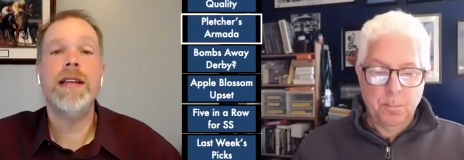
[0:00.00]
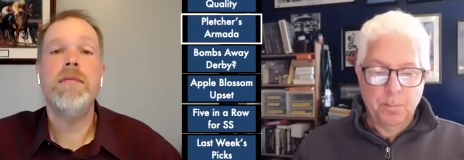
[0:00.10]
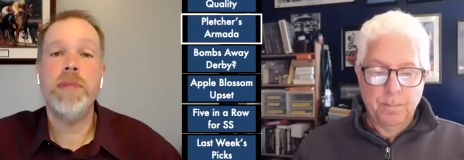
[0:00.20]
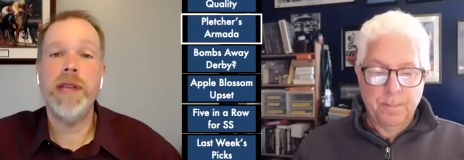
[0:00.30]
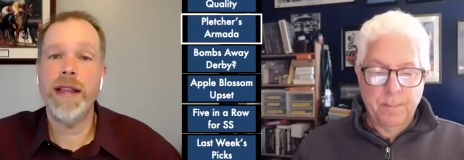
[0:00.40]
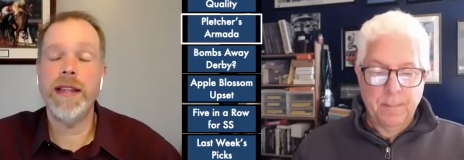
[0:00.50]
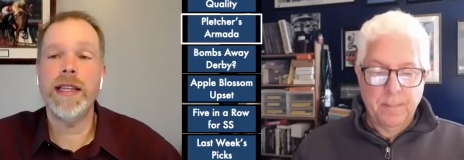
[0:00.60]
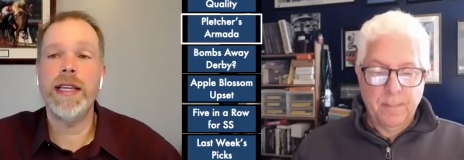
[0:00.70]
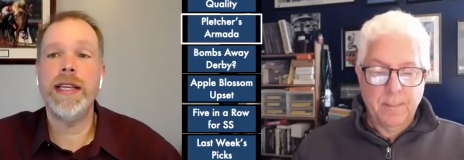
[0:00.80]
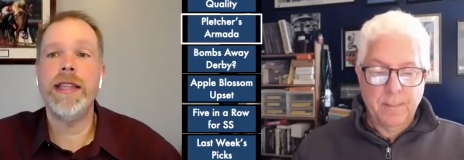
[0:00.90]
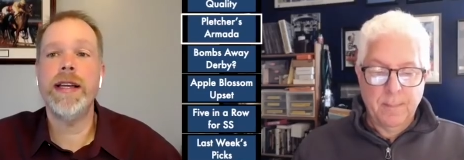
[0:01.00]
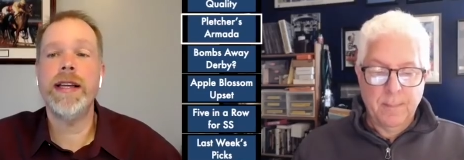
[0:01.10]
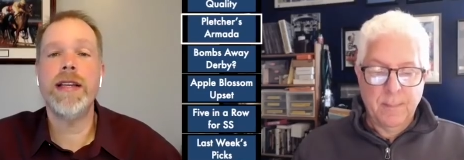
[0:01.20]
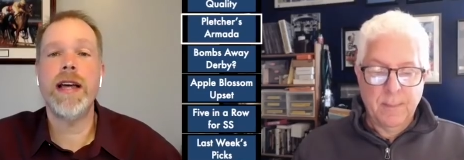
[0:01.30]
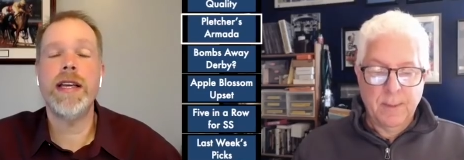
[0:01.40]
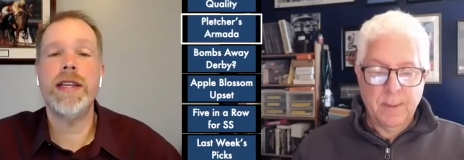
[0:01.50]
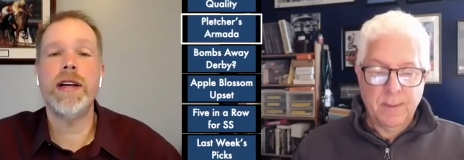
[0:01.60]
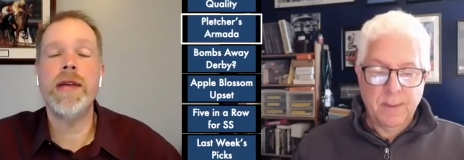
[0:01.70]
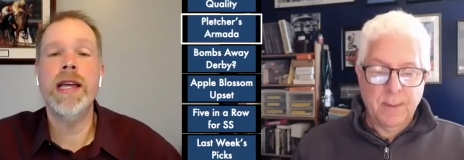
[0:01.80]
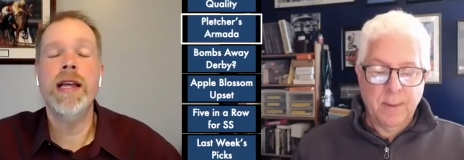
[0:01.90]
Speaker 1: be on the lead in the Kentucky Derby.
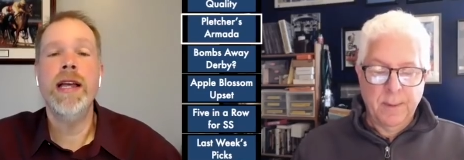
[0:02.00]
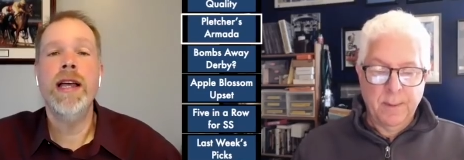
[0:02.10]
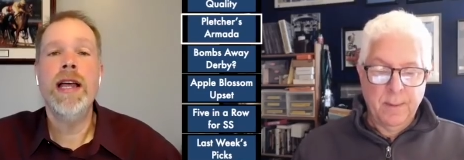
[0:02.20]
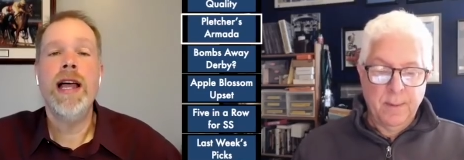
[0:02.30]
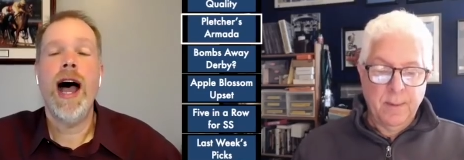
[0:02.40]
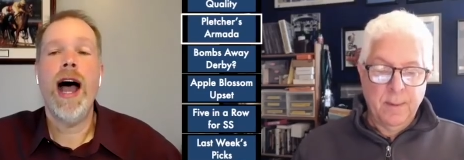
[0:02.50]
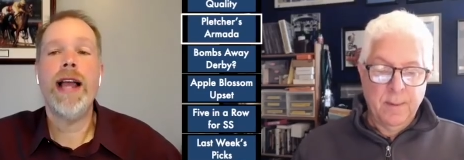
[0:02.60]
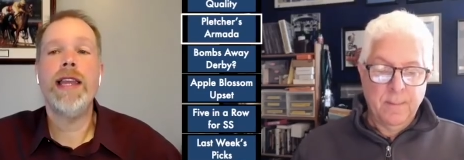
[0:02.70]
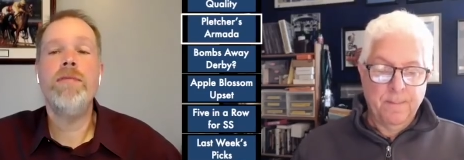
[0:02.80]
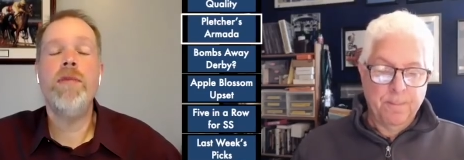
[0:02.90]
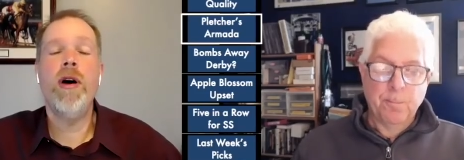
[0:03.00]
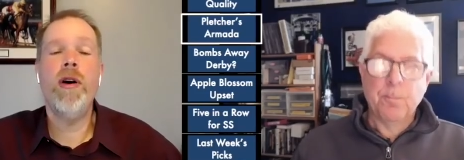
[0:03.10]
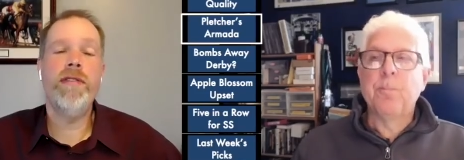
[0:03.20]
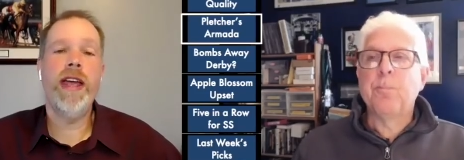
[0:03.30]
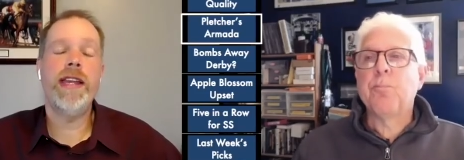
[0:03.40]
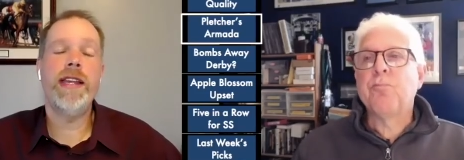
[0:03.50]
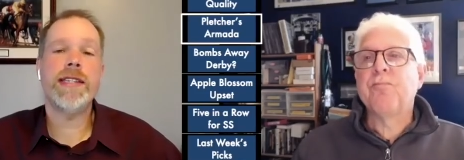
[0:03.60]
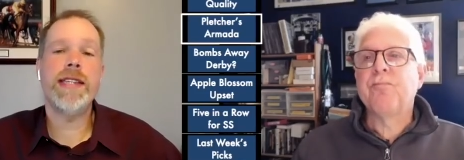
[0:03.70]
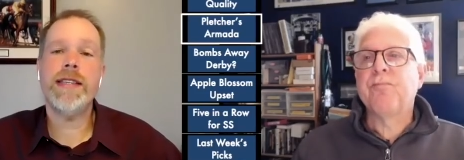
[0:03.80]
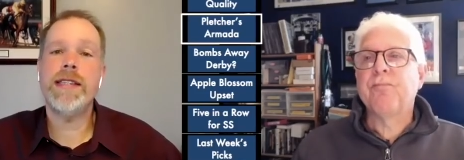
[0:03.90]
Highly Motivated is
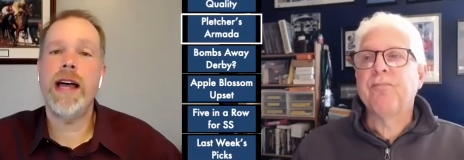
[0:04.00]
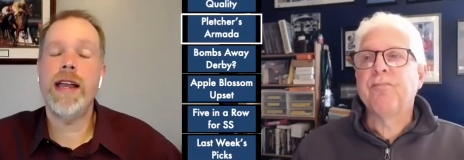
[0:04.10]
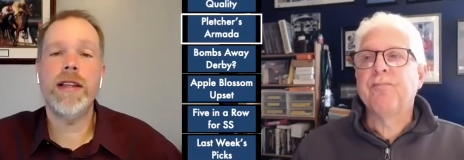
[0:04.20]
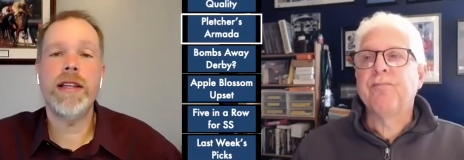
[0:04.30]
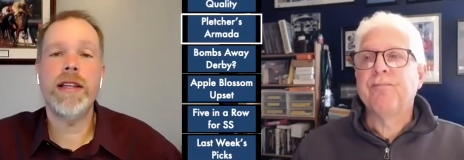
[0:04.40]
next on our list,